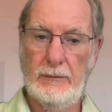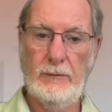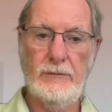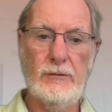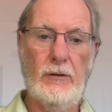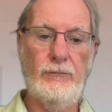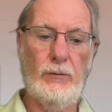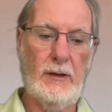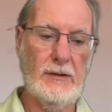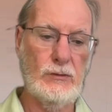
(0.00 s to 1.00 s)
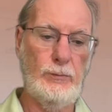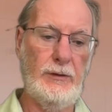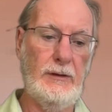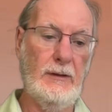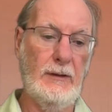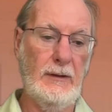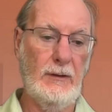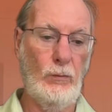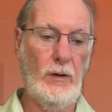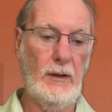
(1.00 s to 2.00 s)
the software has to be
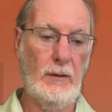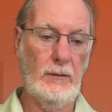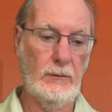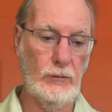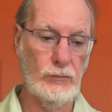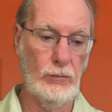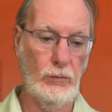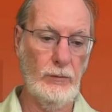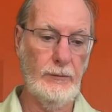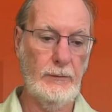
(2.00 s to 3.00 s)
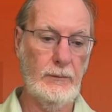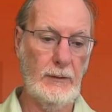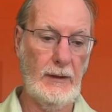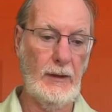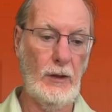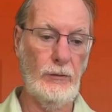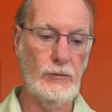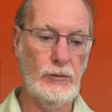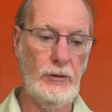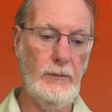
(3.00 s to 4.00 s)
well controlled and
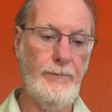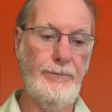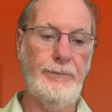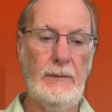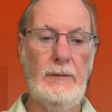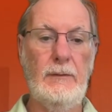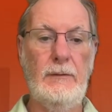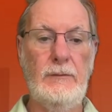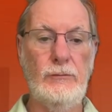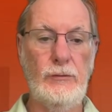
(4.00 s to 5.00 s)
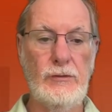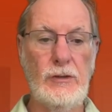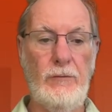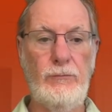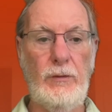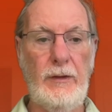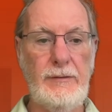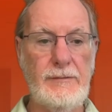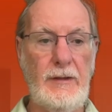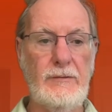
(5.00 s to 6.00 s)
understood. So the software
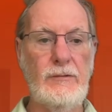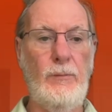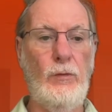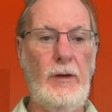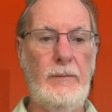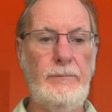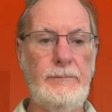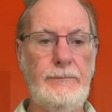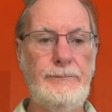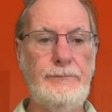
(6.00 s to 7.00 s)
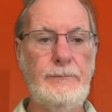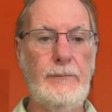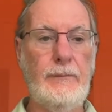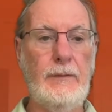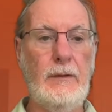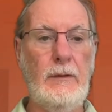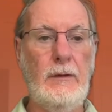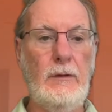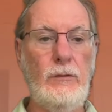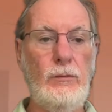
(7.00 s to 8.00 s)
is there somewhere.
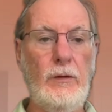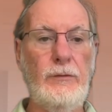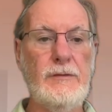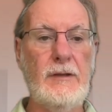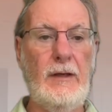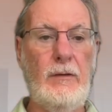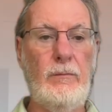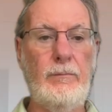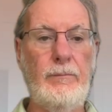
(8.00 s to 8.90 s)
You understand